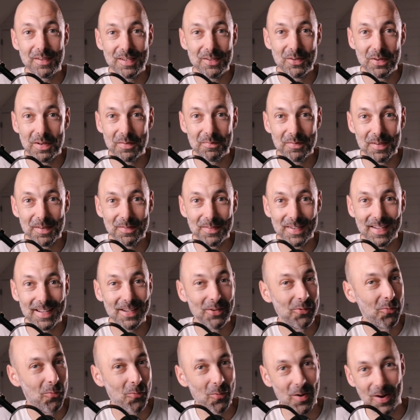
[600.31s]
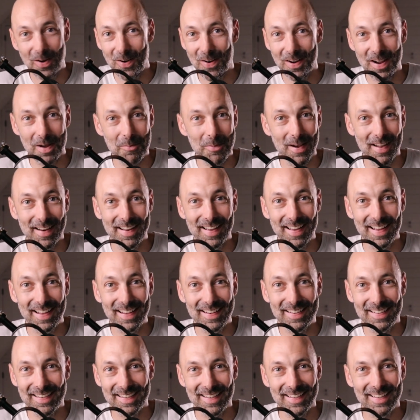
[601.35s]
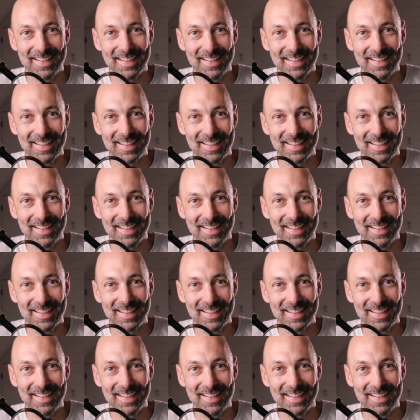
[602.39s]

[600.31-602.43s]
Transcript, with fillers: you get 50, we all come out ahead.